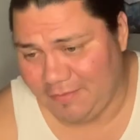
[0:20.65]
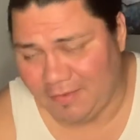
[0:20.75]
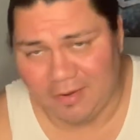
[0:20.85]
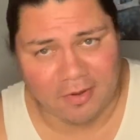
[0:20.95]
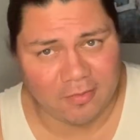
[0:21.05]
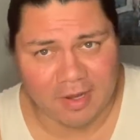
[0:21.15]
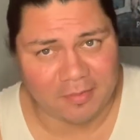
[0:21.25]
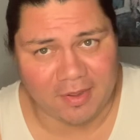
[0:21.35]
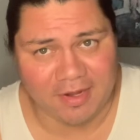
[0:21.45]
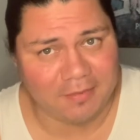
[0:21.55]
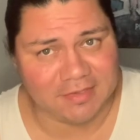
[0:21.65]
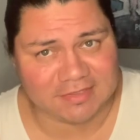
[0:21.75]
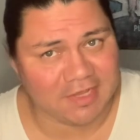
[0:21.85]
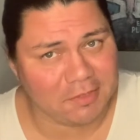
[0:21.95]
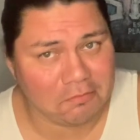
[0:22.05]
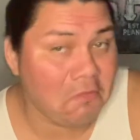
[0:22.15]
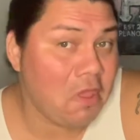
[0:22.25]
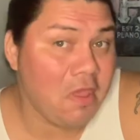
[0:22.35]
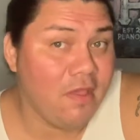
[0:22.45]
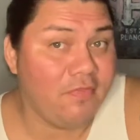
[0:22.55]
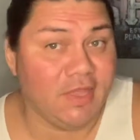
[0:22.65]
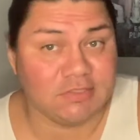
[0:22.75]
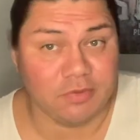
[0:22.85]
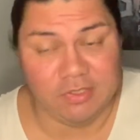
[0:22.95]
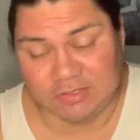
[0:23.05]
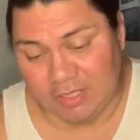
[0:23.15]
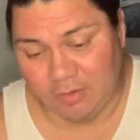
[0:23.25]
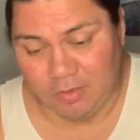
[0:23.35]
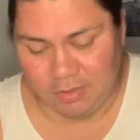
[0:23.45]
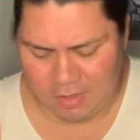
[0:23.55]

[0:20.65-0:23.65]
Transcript: I read up on it, but it's like that's one you stuck with.